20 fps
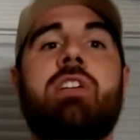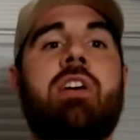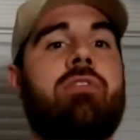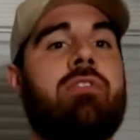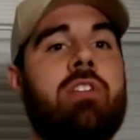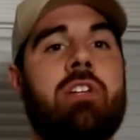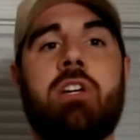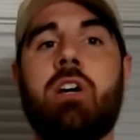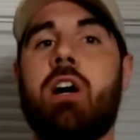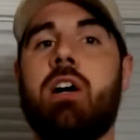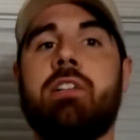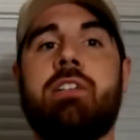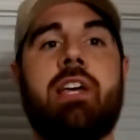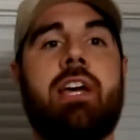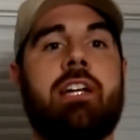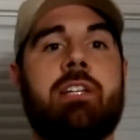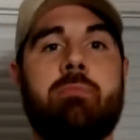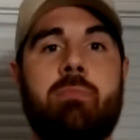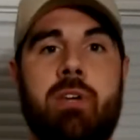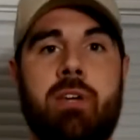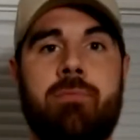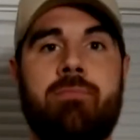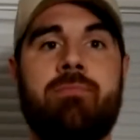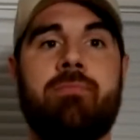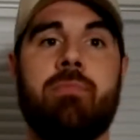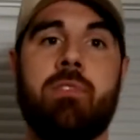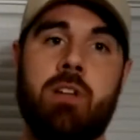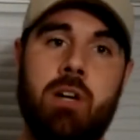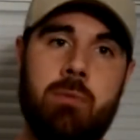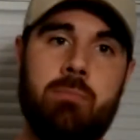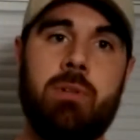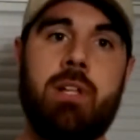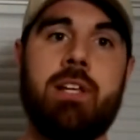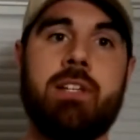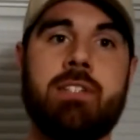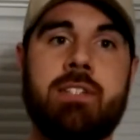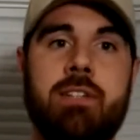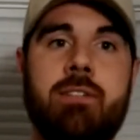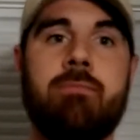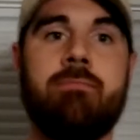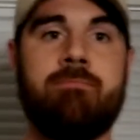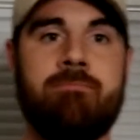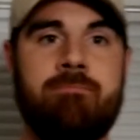definitely contact me. God bless.